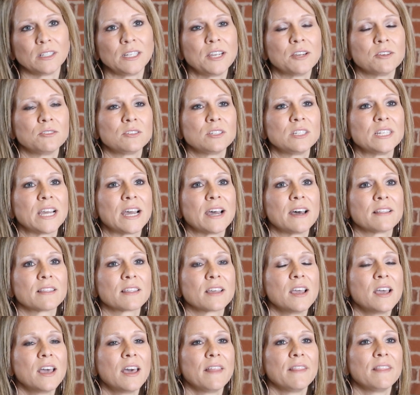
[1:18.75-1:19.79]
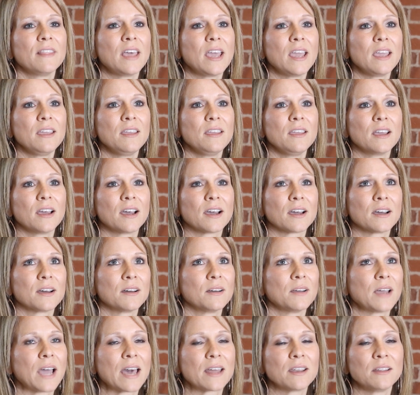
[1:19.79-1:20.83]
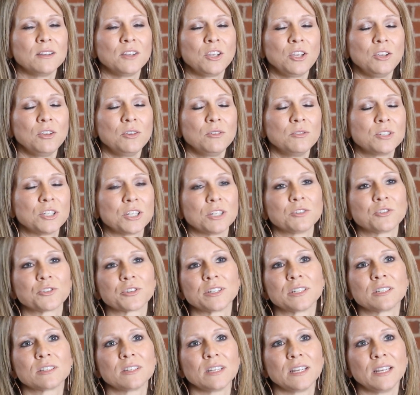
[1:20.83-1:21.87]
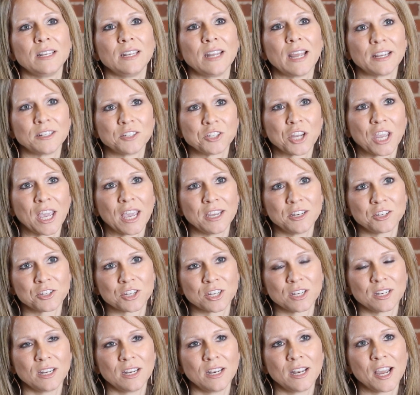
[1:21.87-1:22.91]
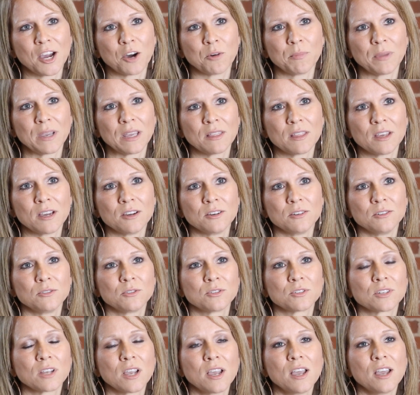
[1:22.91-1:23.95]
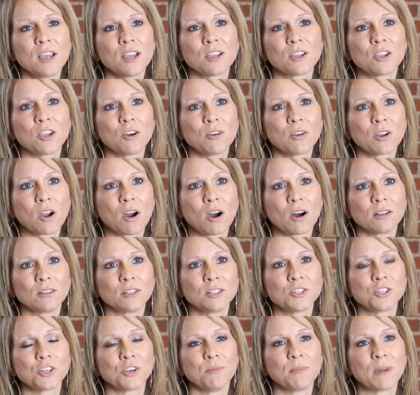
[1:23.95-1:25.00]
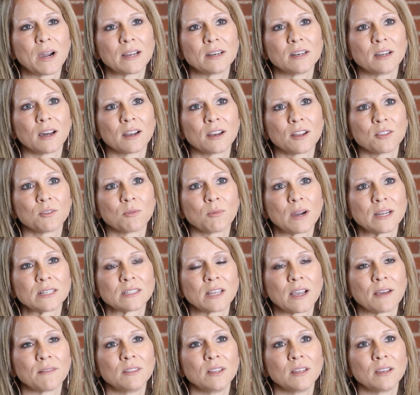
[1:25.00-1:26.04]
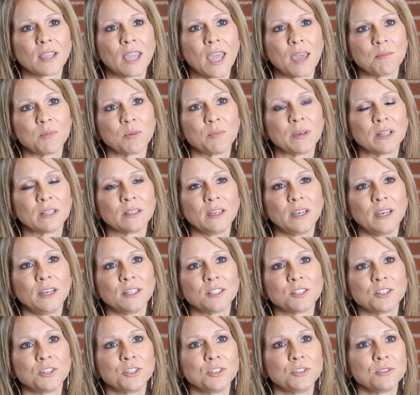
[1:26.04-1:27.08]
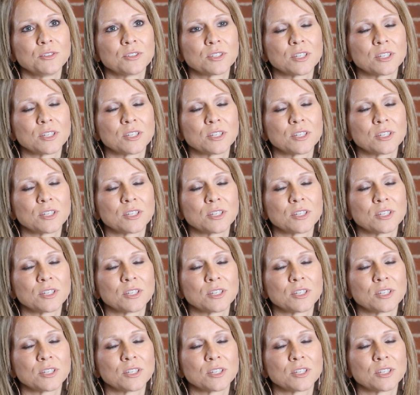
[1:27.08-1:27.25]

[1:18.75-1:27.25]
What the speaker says: Leo's death. They had a huge interest in education and helping those go to college who might not otherwise have the capability to do